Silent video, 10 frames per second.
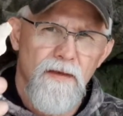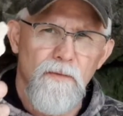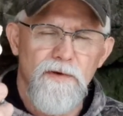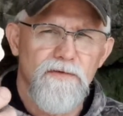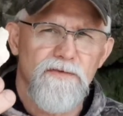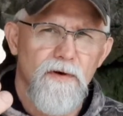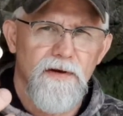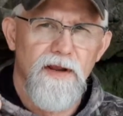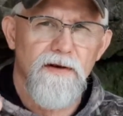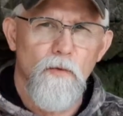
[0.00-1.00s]
When you start
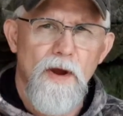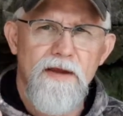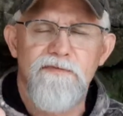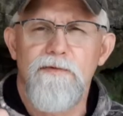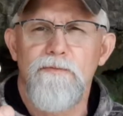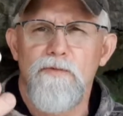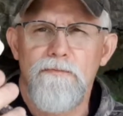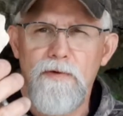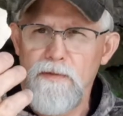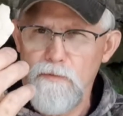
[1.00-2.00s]
getting away from
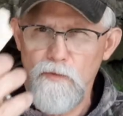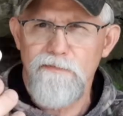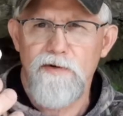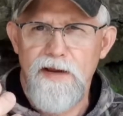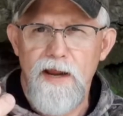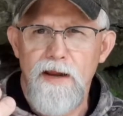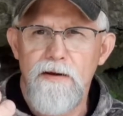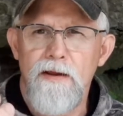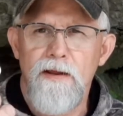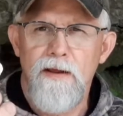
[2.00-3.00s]
the river
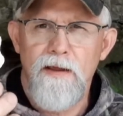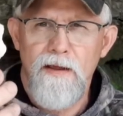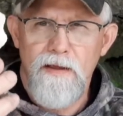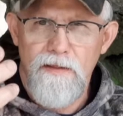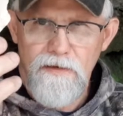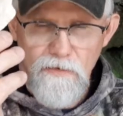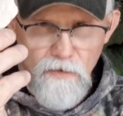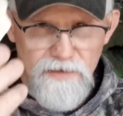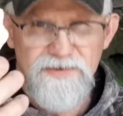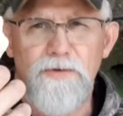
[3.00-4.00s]
cane, you
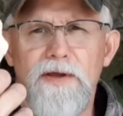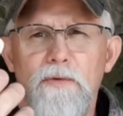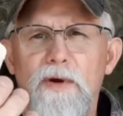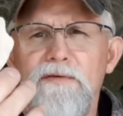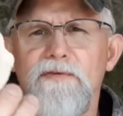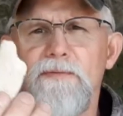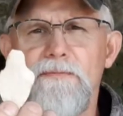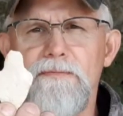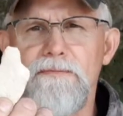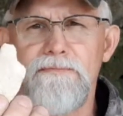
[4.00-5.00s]
also get away
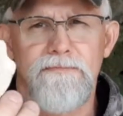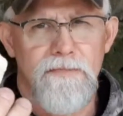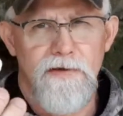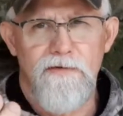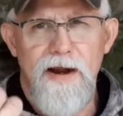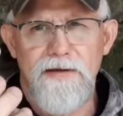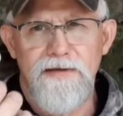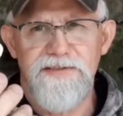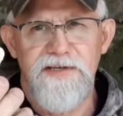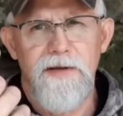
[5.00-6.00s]
from
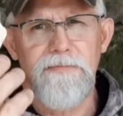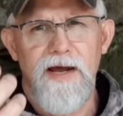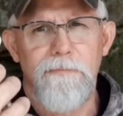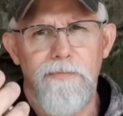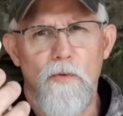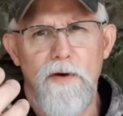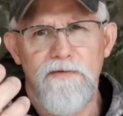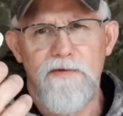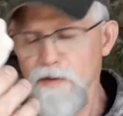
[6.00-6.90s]
contracting stem type points.